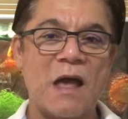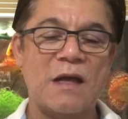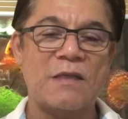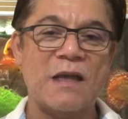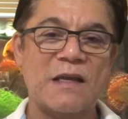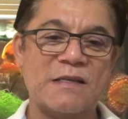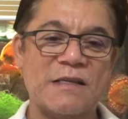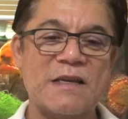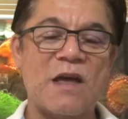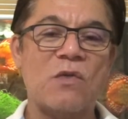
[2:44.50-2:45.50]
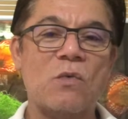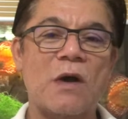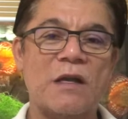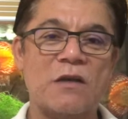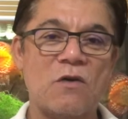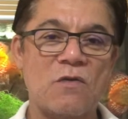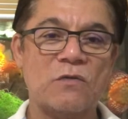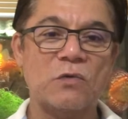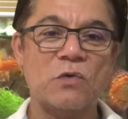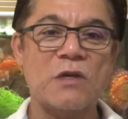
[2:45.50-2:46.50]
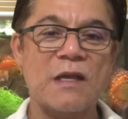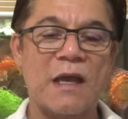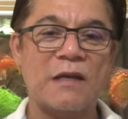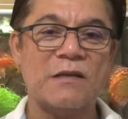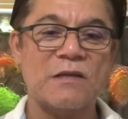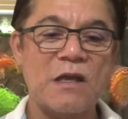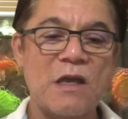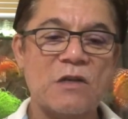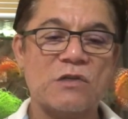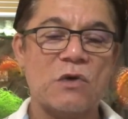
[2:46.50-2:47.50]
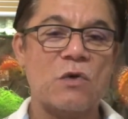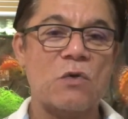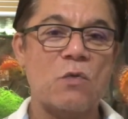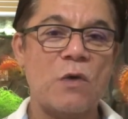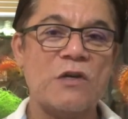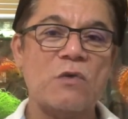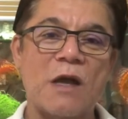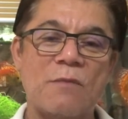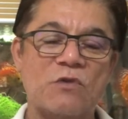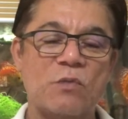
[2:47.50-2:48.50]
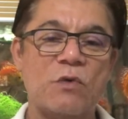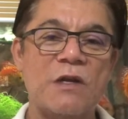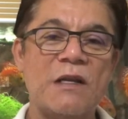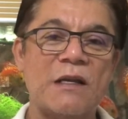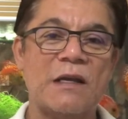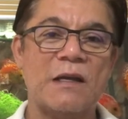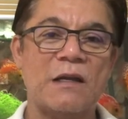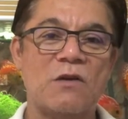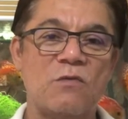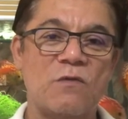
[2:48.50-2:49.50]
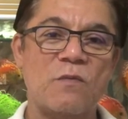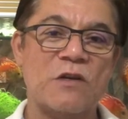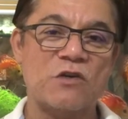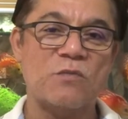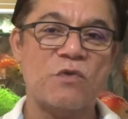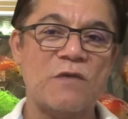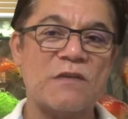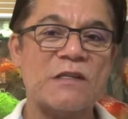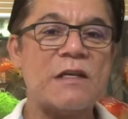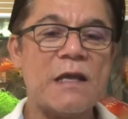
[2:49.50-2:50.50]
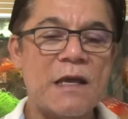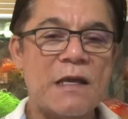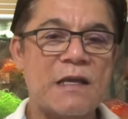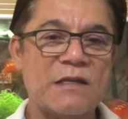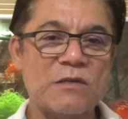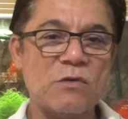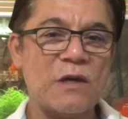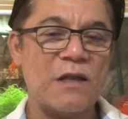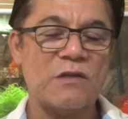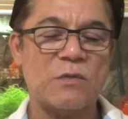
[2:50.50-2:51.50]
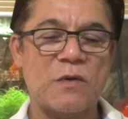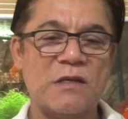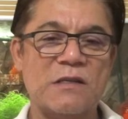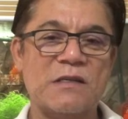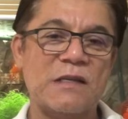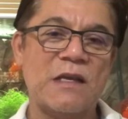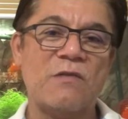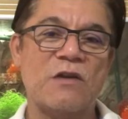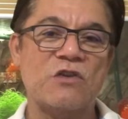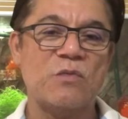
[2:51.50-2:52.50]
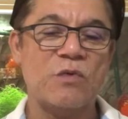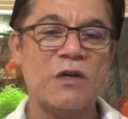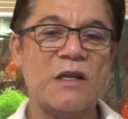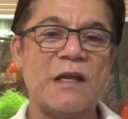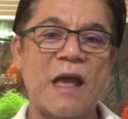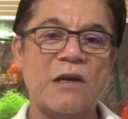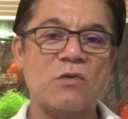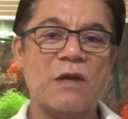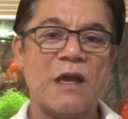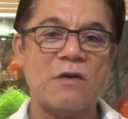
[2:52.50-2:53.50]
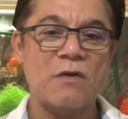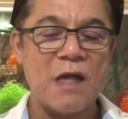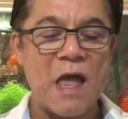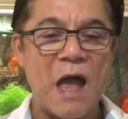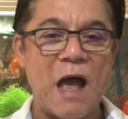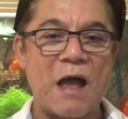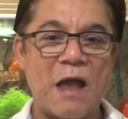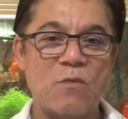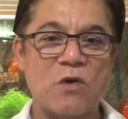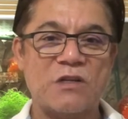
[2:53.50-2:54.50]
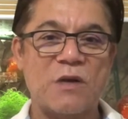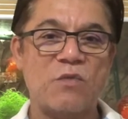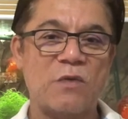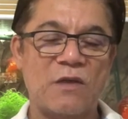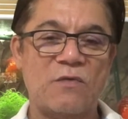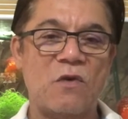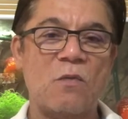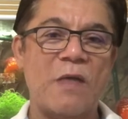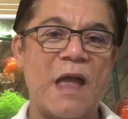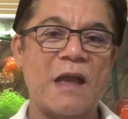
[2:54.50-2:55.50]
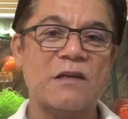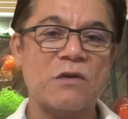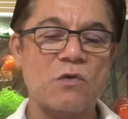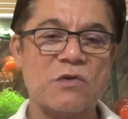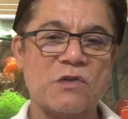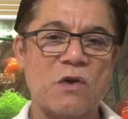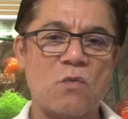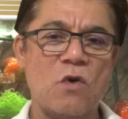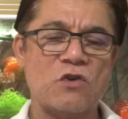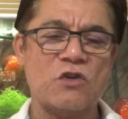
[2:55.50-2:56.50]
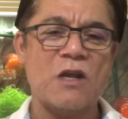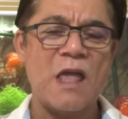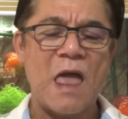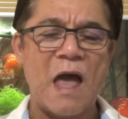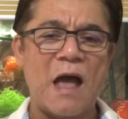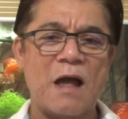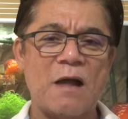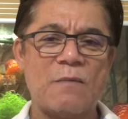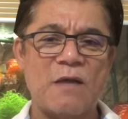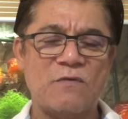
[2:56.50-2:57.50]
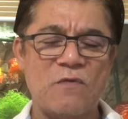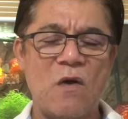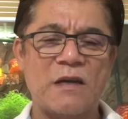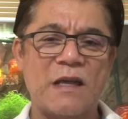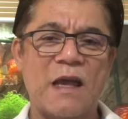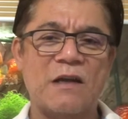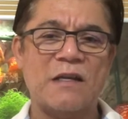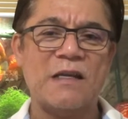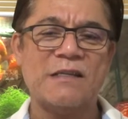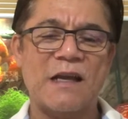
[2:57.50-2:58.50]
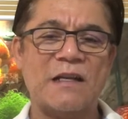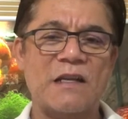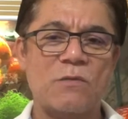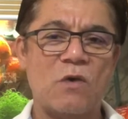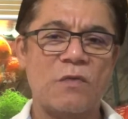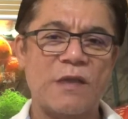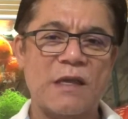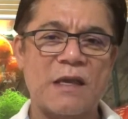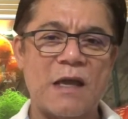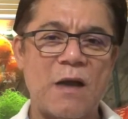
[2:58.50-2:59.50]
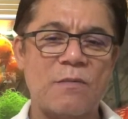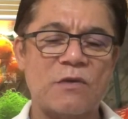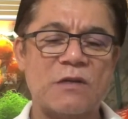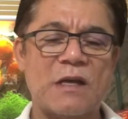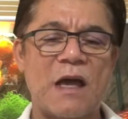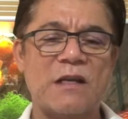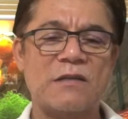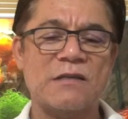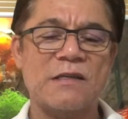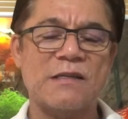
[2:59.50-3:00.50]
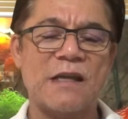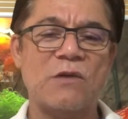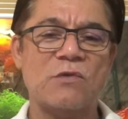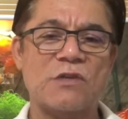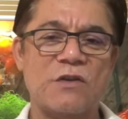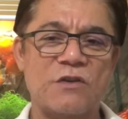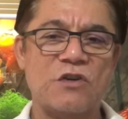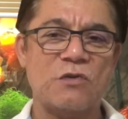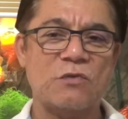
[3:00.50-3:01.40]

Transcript: That is another way of looking at it. So when you come to breeding, again, like we've mentioned previously, is look at the species that you're actually breeding and look how and what temperament they're from, and also watch and find out exactly what the carbonate hardness is and also the general